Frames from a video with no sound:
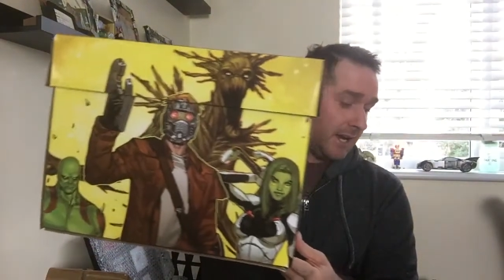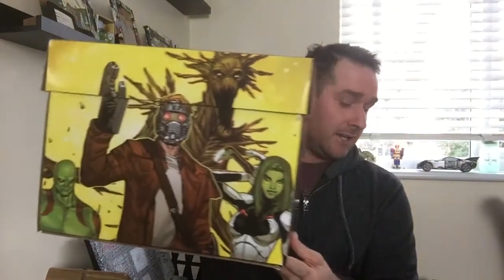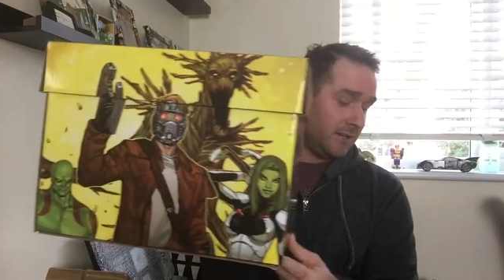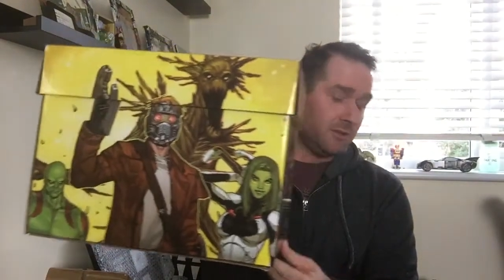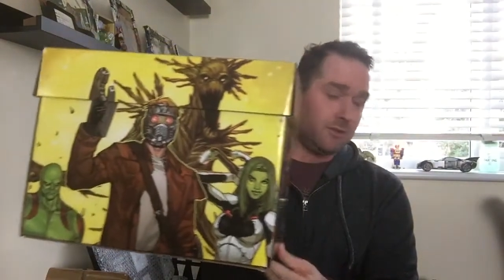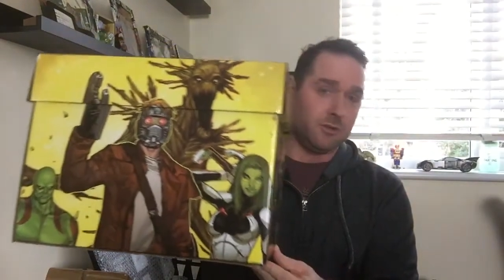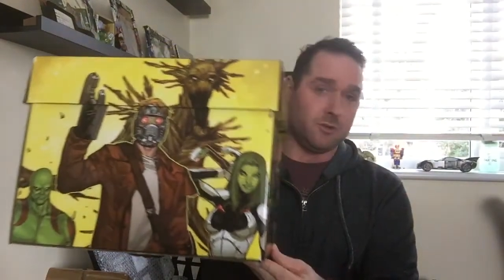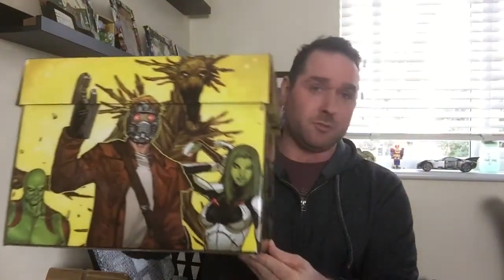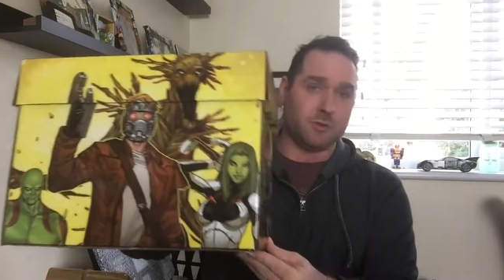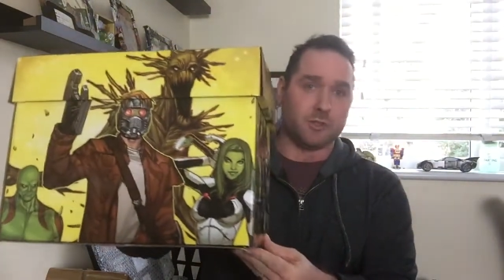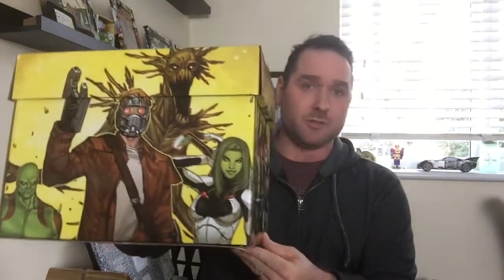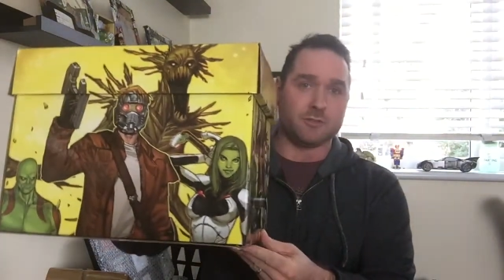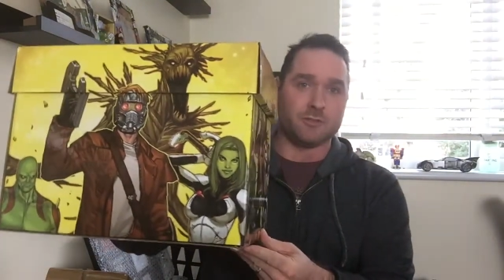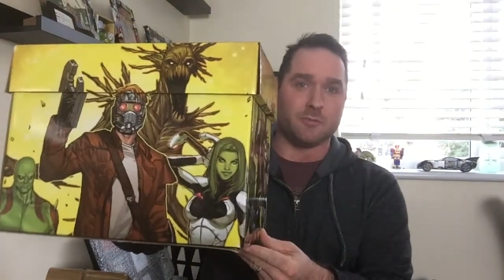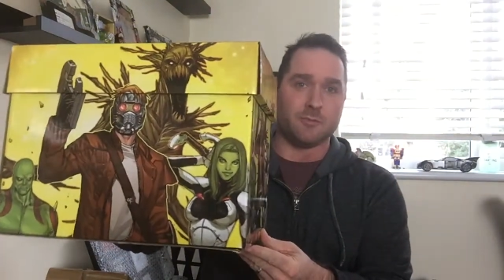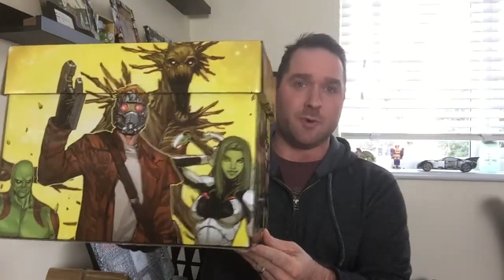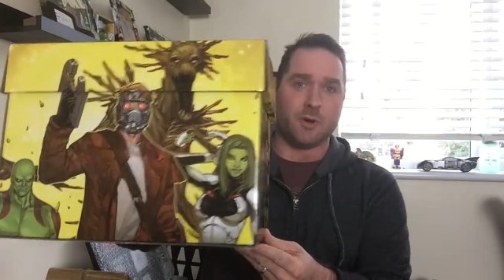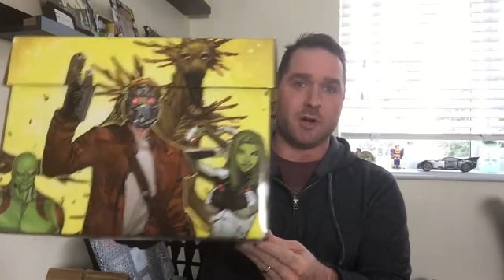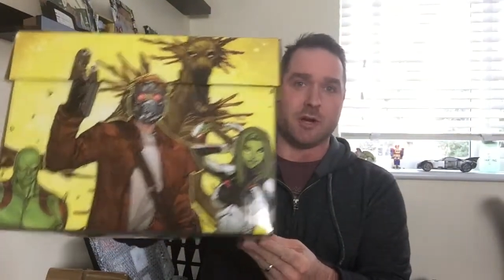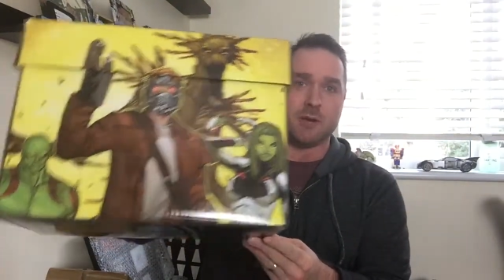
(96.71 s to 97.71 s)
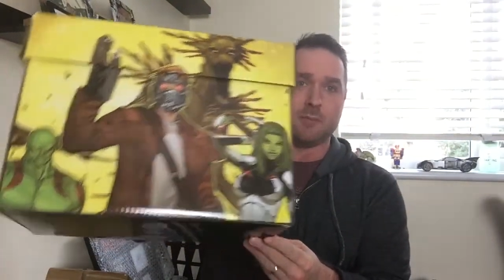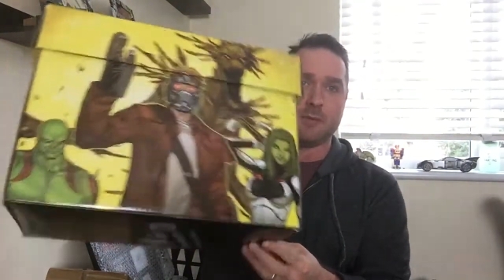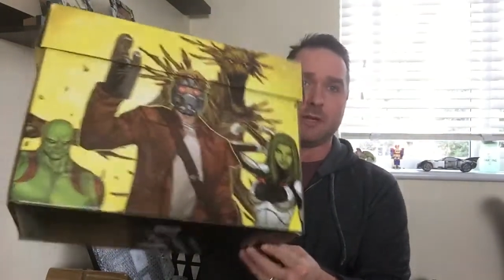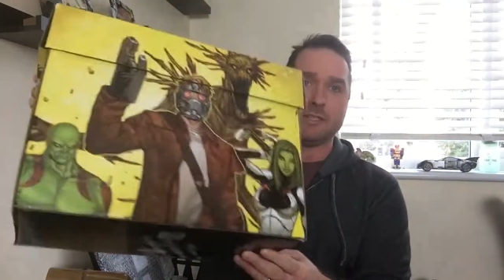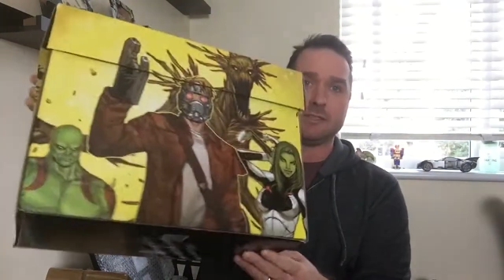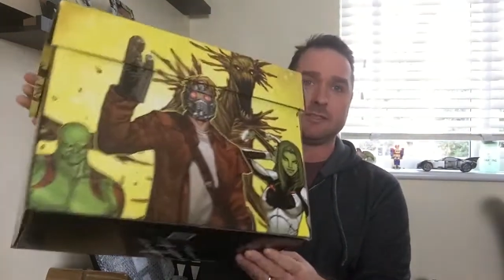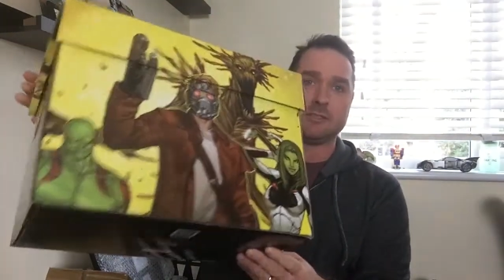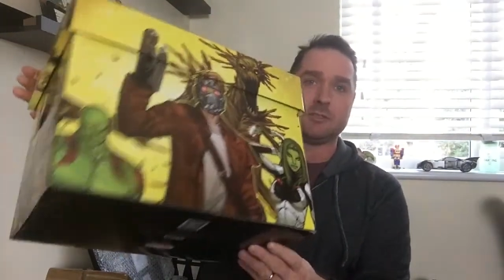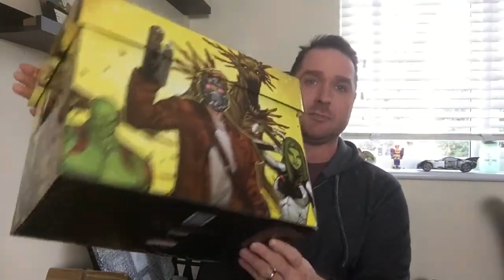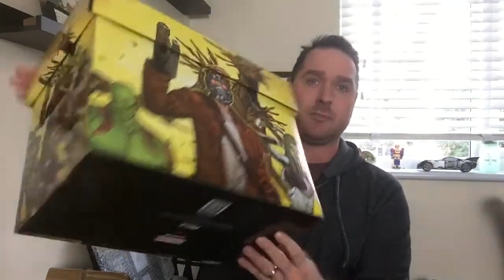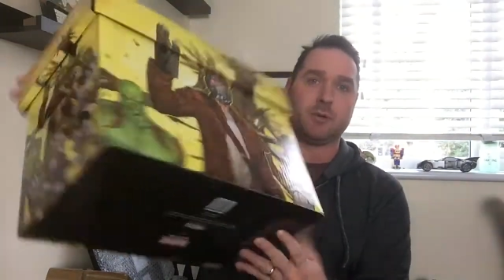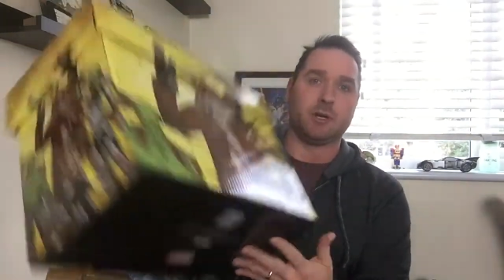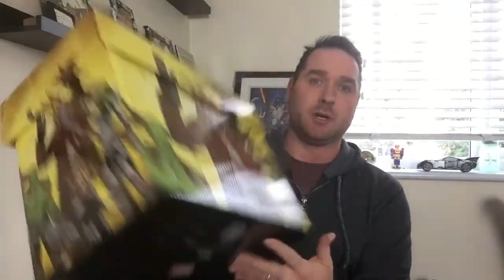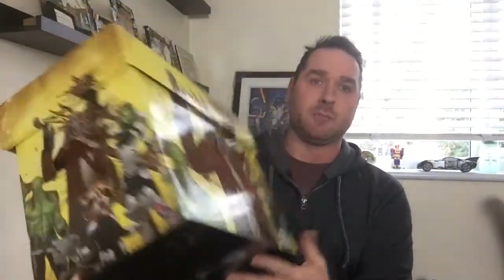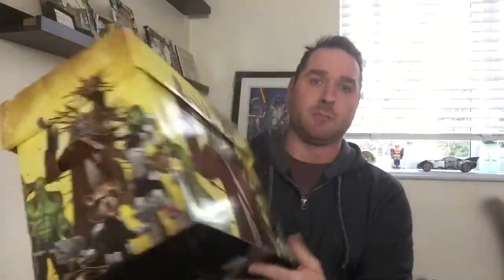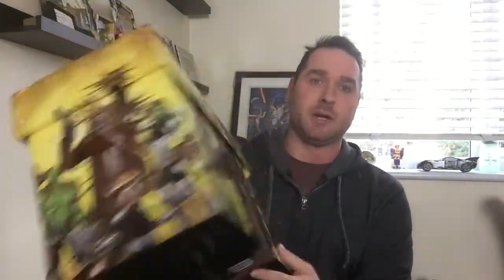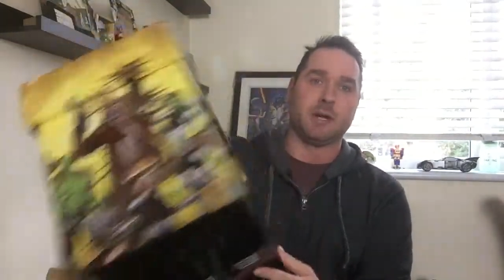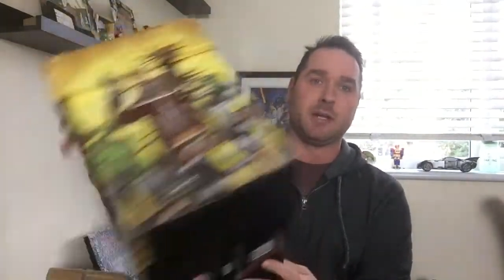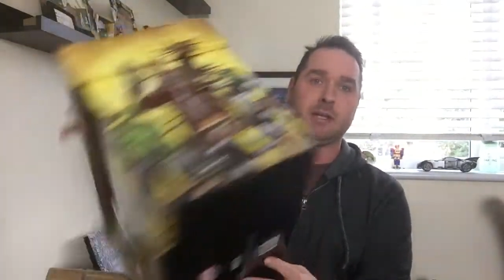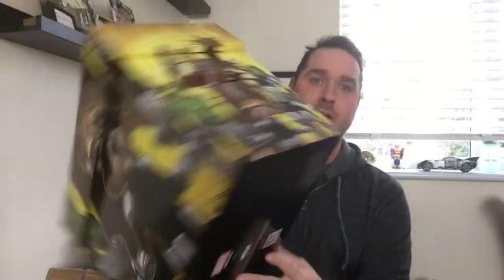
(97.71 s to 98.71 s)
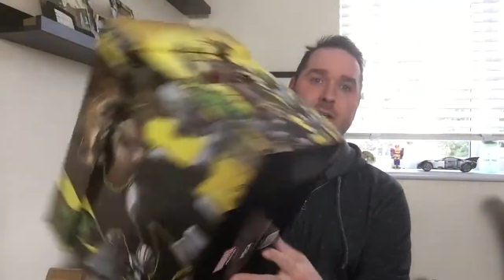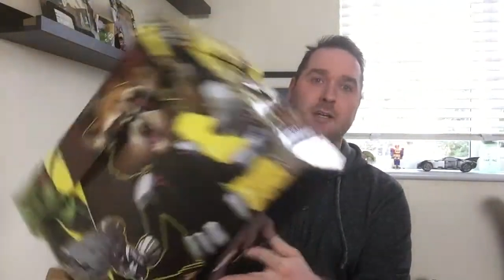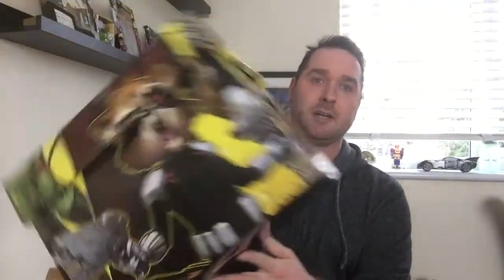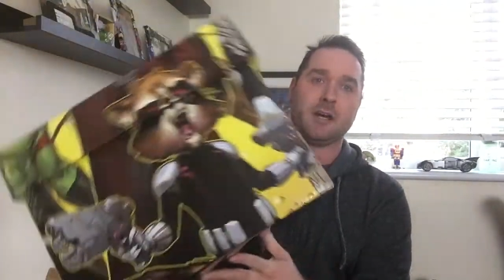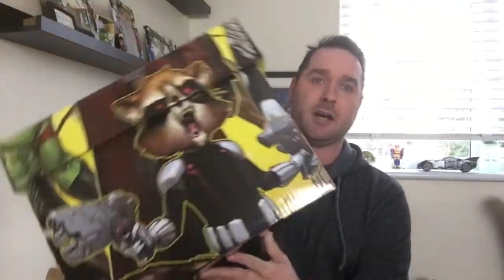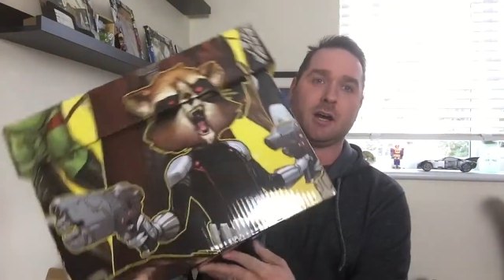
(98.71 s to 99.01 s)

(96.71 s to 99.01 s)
and a new box for my Amazing Spider-Man.